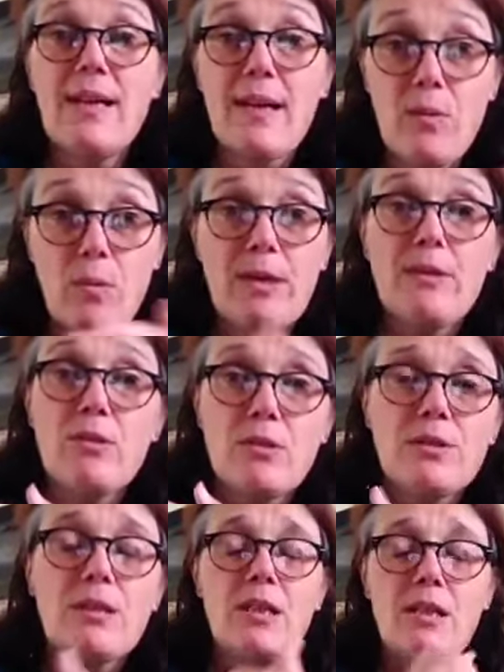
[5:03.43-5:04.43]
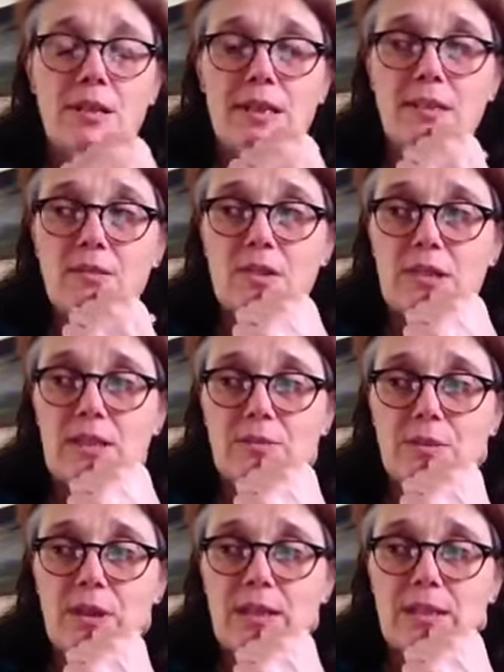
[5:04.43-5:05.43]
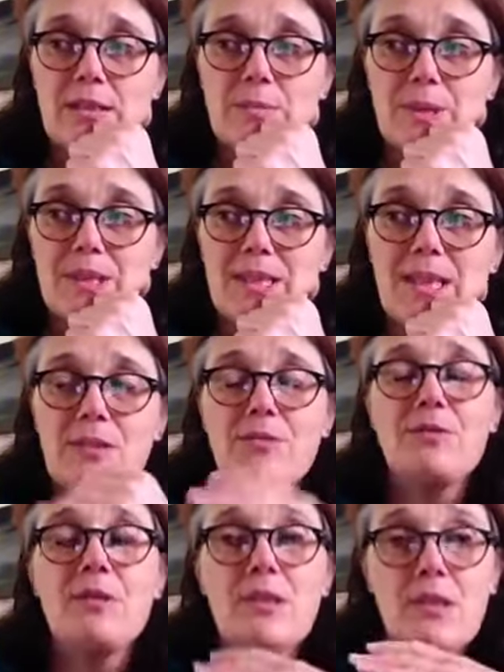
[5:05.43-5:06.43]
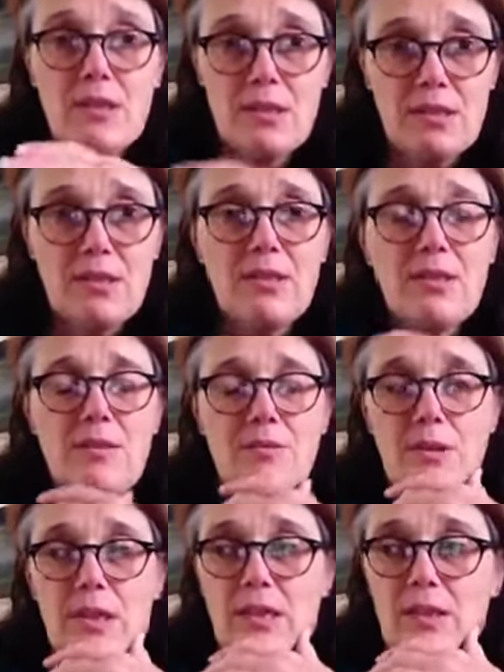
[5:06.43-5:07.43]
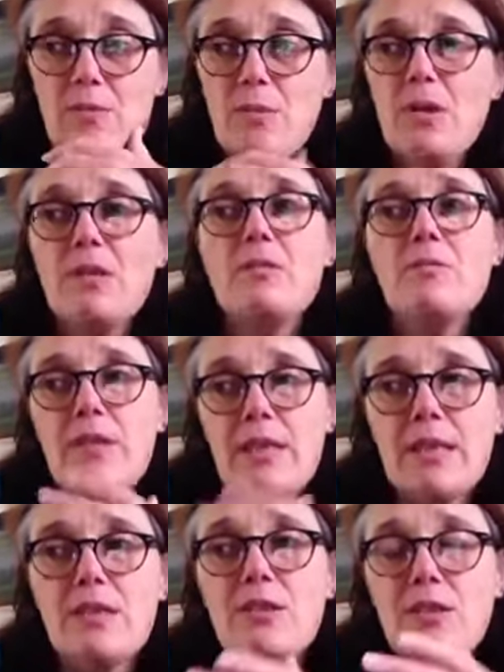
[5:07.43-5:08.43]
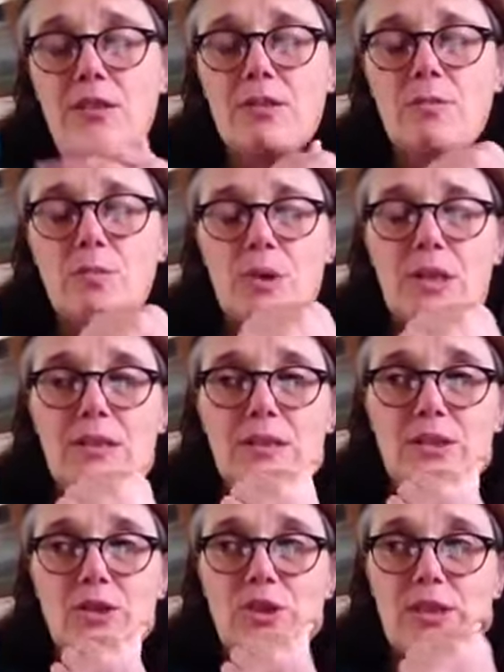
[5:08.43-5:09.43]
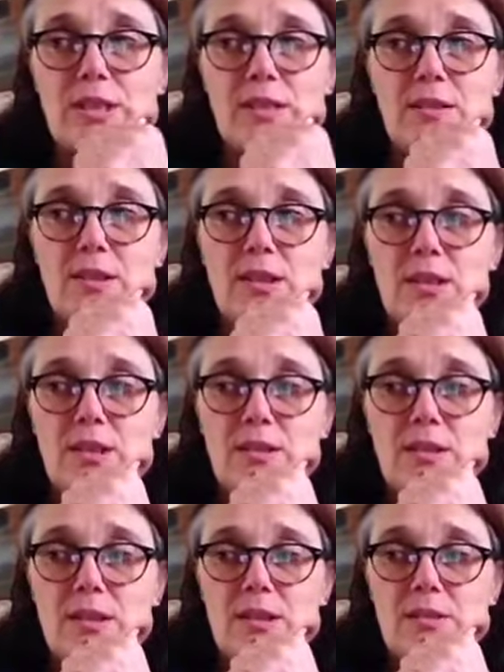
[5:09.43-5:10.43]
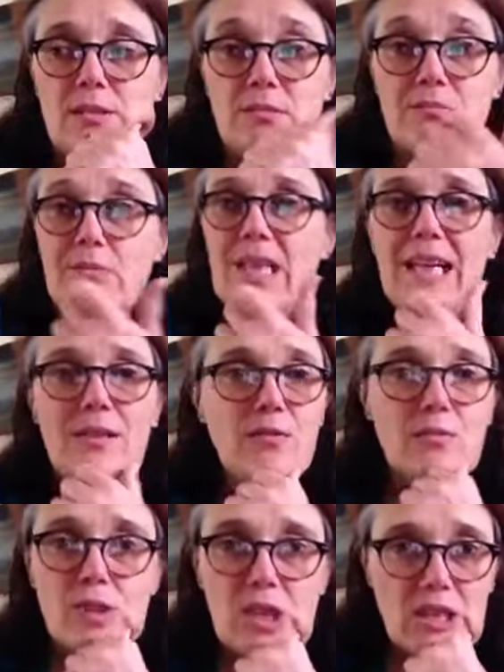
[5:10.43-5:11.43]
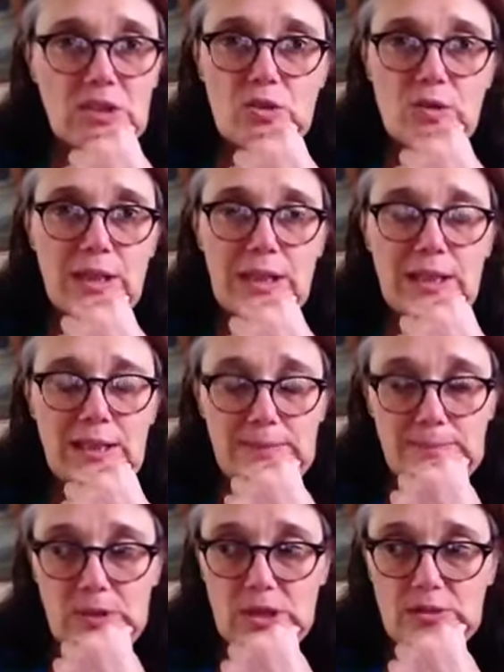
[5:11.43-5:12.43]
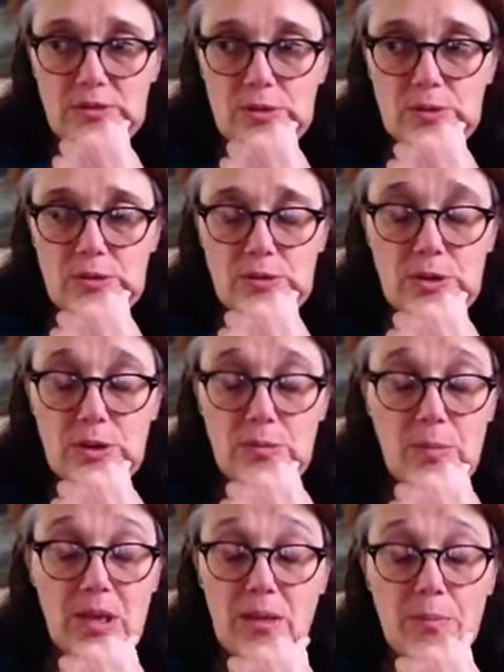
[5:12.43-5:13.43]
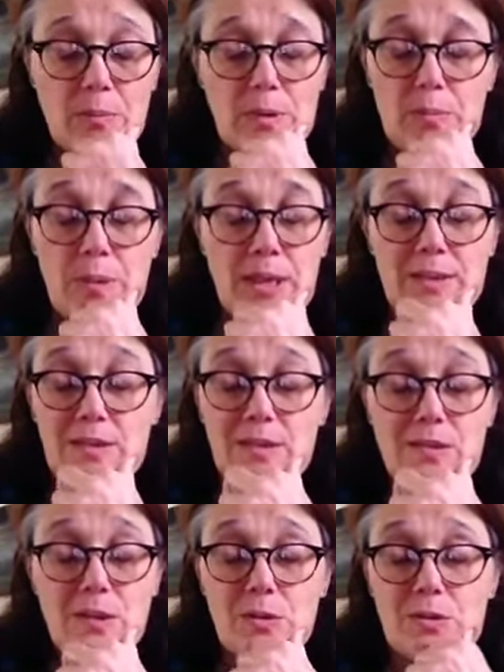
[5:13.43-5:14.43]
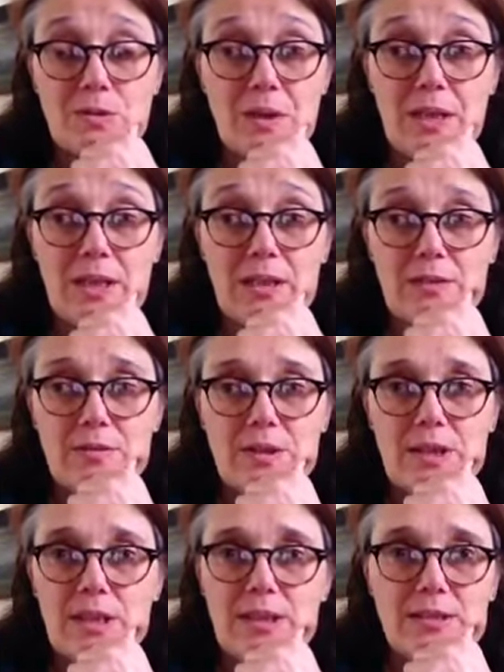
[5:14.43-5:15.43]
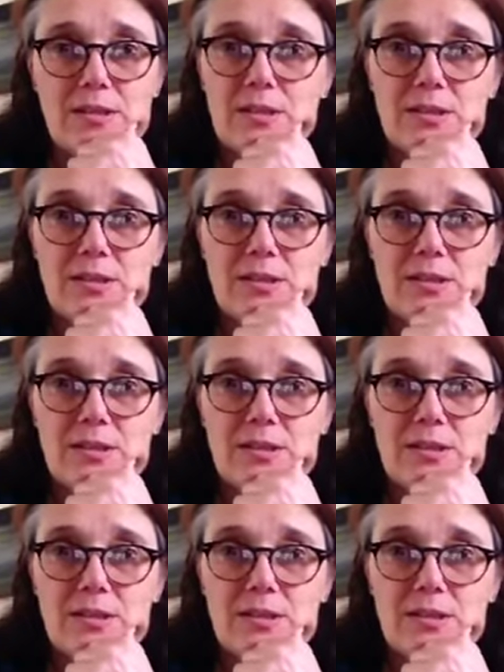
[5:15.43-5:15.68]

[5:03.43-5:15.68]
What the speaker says: And I went on learn how to give Reiki to myself, Reiki 1, Reiki 2 practitioner, and now teach Reiki. And I've taught so many amazing souls Reiki over the years.